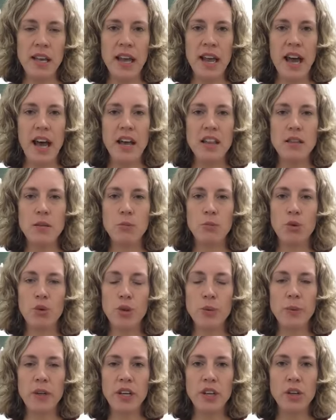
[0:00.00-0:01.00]
and the more that
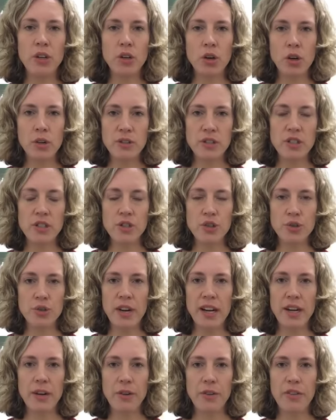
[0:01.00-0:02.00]
we can concentrate
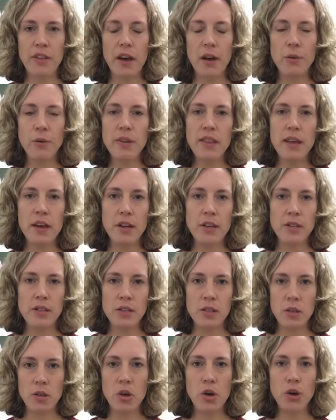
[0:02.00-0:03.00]
on that with that
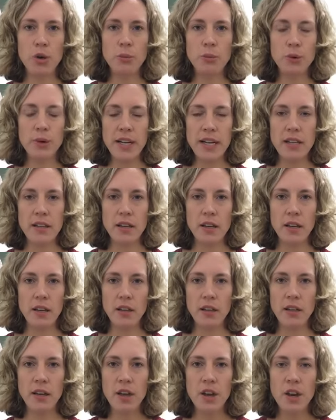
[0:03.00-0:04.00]
slow breathing,
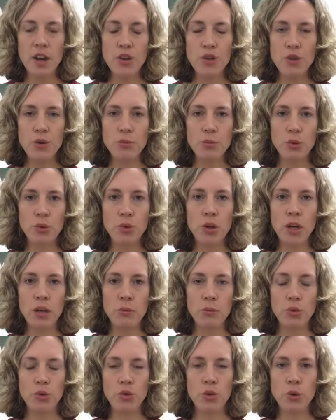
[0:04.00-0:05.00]
the more and
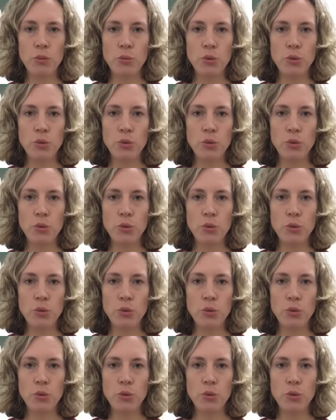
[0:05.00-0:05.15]
more and